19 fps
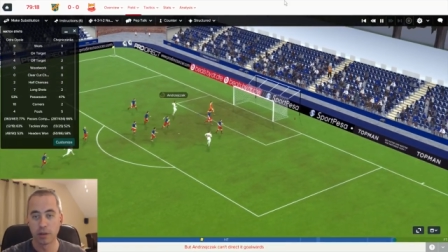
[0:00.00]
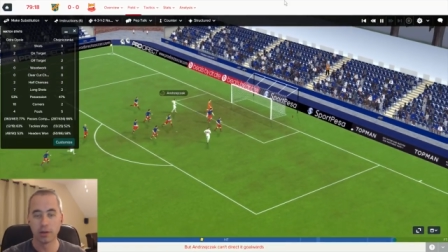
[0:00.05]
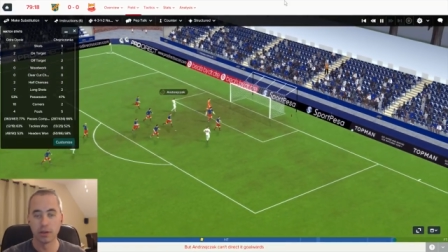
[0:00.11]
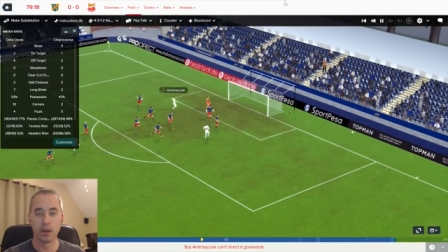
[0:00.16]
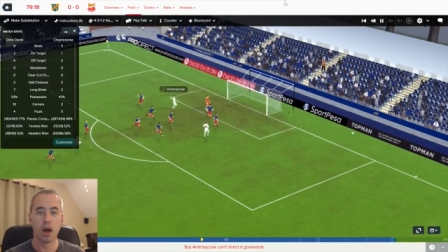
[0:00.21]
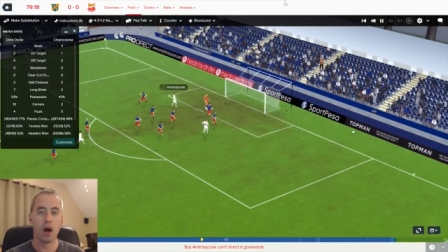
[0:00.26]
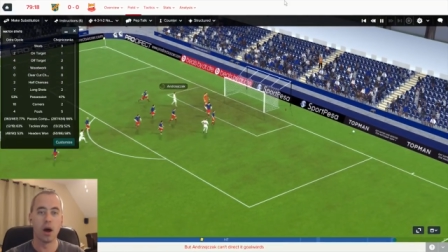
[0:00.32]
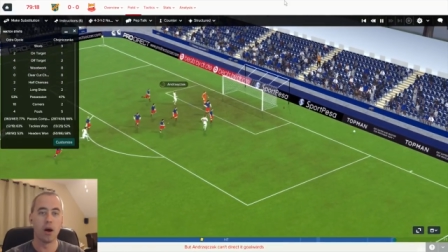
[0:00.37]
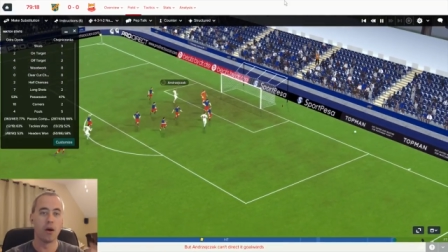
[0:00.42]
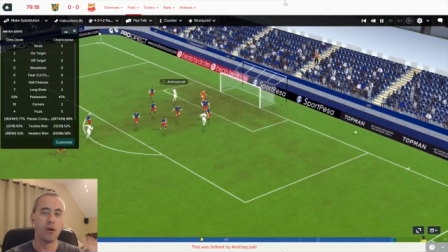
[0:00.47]

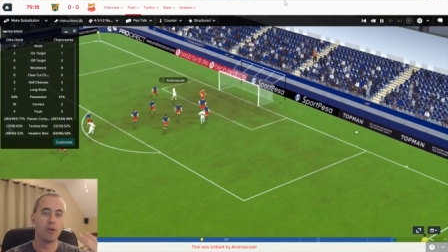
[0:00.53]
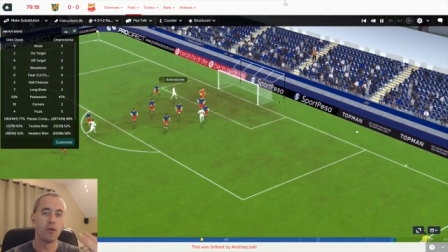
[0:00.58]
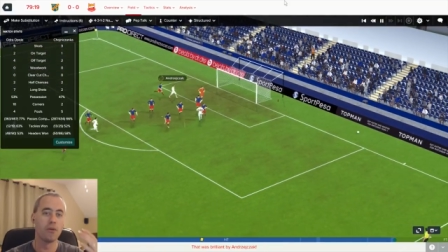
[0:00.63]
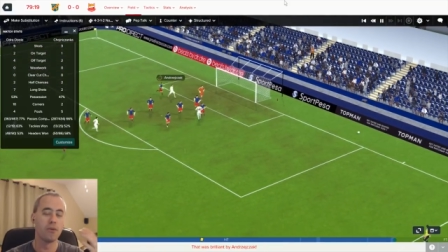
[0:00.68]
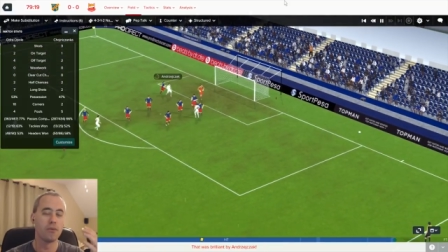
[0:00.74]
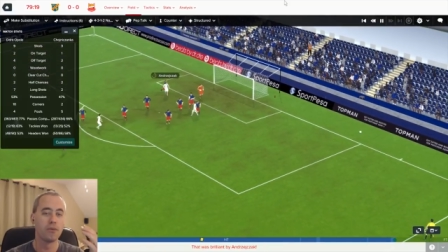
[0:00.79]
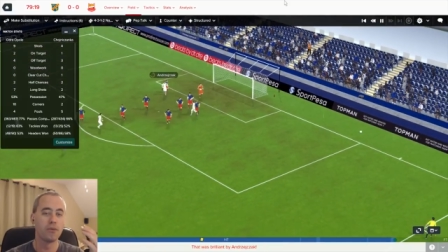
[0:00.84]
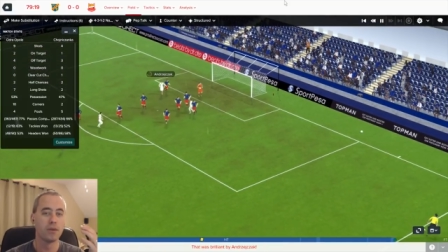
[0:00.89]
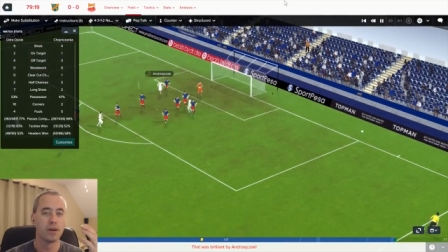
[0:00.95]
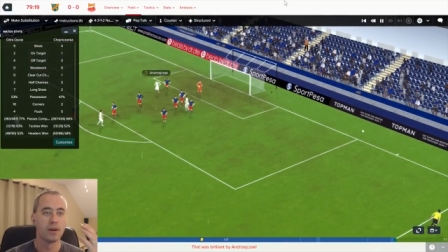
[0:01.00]

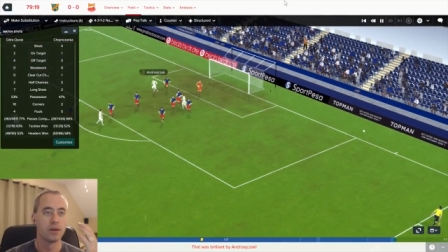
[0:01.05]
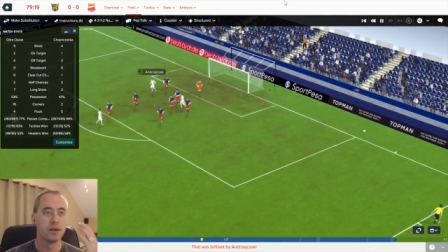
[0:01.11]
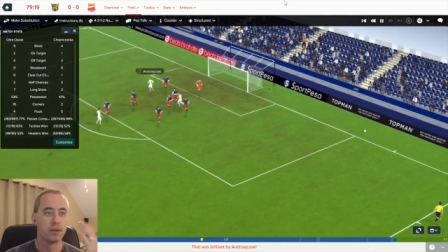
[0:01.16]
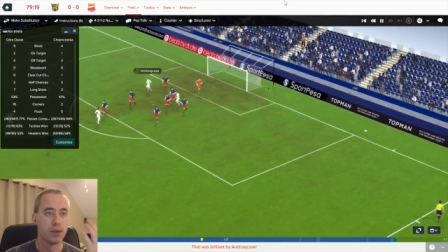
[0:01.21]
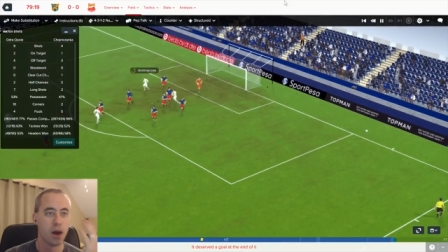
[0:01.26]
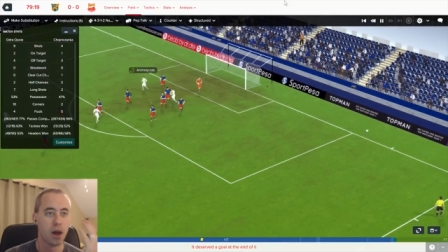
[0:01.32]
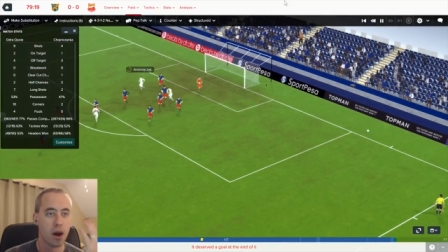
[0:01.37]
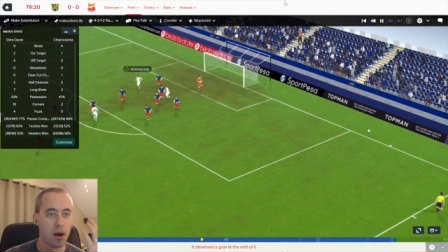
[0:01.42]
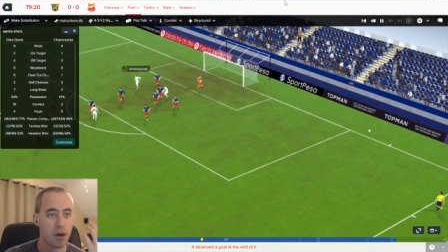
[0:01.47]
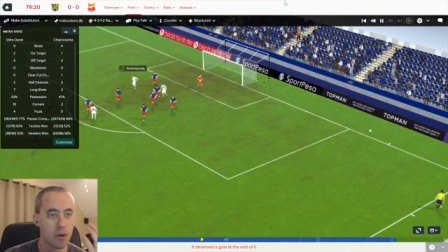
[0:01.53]
No!
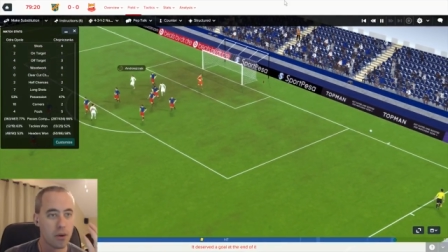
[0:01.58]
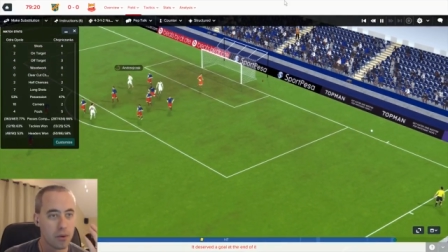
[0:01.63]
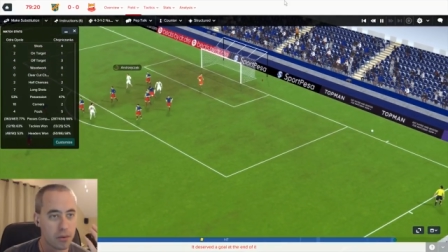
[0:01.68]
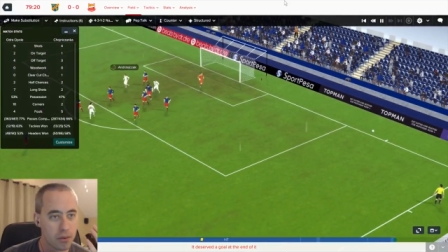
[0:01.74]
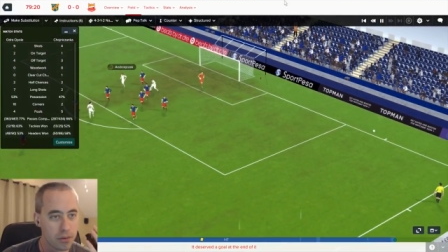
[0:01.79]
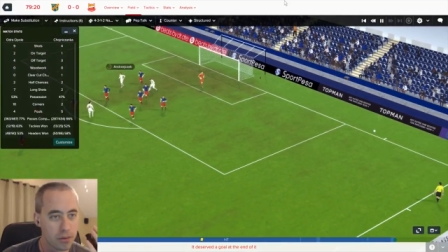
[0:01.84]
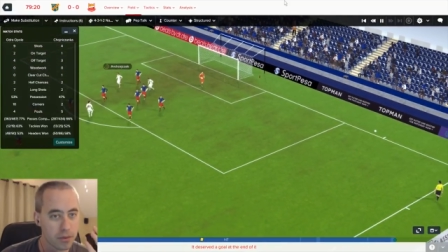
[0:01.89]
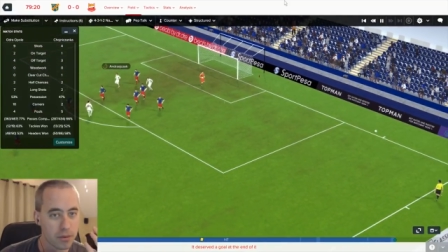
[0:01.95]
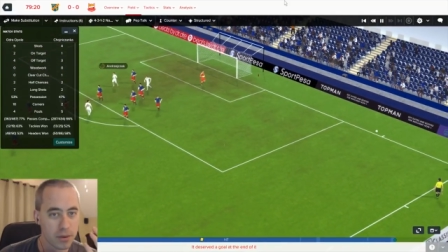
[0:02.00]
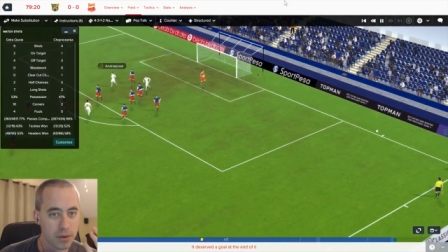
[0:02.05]

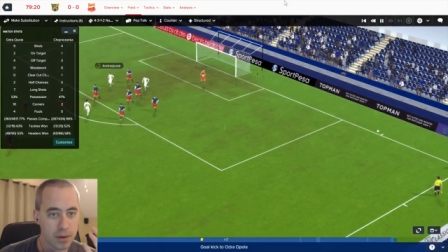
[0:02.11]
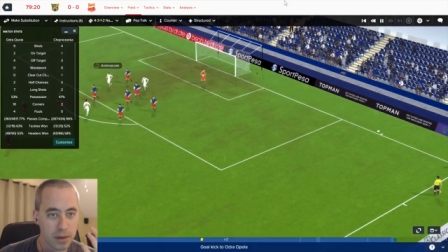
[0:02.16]
No!